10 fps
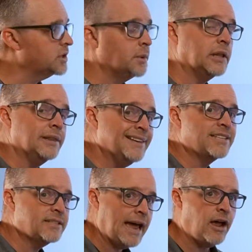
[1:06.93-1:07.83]
is I'm gonna
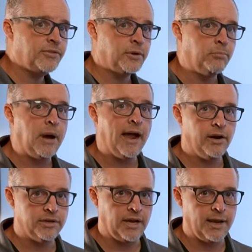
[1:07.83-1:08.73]
list out the
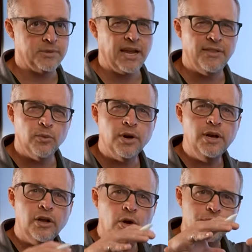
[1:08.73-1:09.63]
buyer types, and then we're
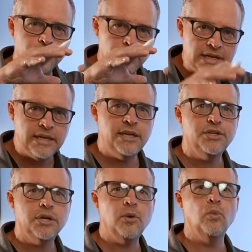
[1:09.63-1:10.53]
gonna go through
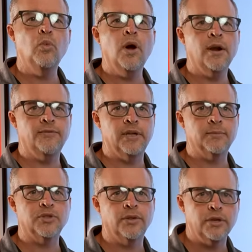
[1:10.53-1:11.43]
each one of
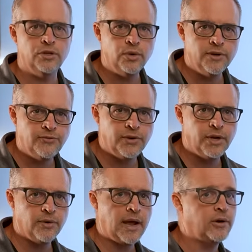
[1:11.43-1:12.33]
them so that you can
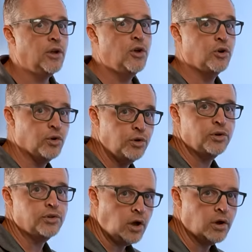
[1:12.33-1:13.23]
figure out who
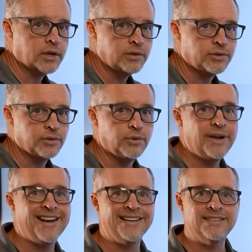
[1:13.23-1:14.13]
you're talking to
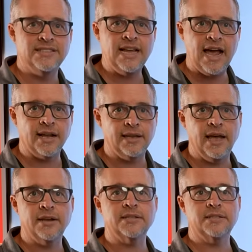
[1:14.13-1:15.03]
and exactly
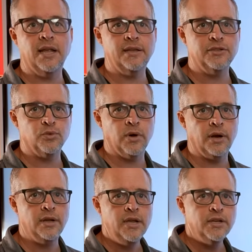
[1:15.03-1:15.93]
how to sell each
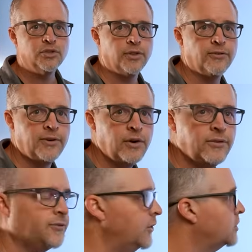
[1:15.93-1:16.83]
one. So the very
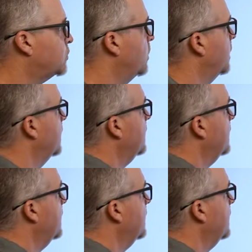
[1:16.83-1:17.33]
first one